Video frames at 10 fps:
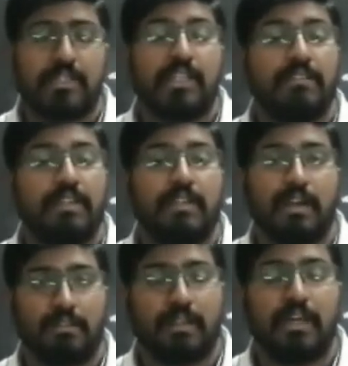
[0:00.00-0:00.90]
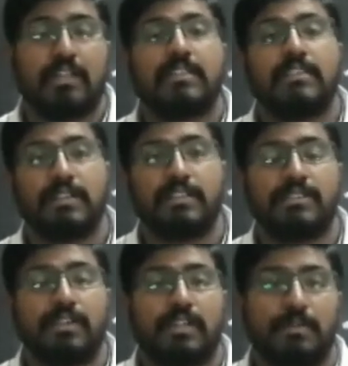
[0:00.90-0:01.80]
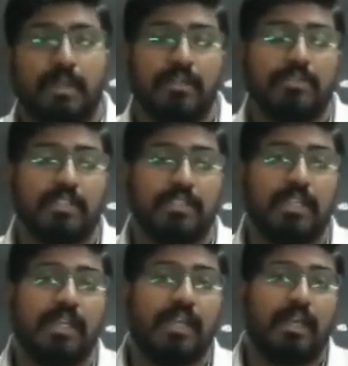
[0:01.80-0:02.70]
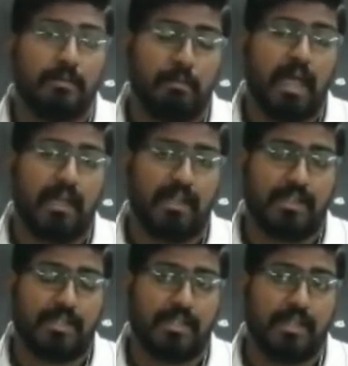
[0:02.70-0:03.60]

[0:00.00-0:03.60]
Even our earth is also behaves as a magnet.